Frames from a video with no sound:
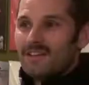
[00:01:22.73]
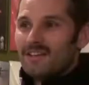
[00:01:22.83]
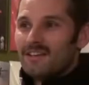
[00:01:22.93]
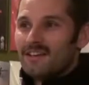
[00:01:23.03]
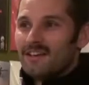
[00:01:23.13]

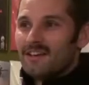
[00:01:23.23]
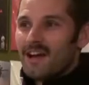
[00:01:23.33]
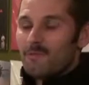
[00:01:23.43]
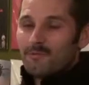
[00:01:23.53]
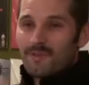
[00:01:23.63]
and
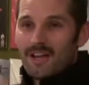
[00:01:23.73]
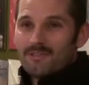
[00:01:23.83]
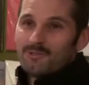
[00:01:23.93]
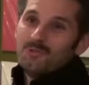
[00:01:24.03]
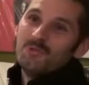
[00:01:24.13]
I will
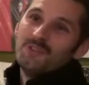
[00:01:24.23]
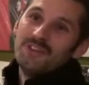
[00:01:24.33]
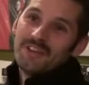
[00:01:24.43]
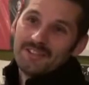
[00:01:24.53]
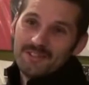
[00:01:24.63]
fight through the
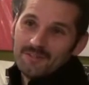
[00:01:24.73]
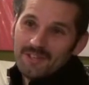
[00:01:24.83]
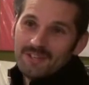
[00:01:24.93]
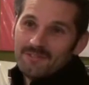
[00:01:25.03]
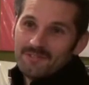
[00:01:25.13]

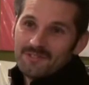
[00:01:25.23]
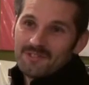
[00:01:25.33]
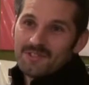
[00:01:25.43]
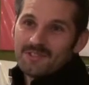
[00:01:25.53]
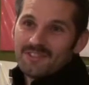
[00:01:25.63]
negativity
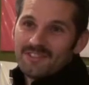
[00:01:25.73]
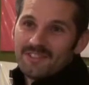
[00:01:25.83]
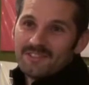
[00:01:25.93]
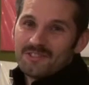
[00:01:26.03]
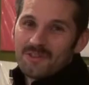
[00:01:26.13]

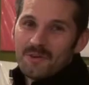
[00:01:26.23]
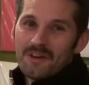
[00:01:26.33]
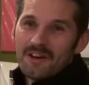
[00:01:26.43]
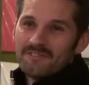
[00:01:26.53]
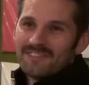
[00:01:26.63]
to show it
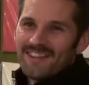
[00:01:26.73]
off.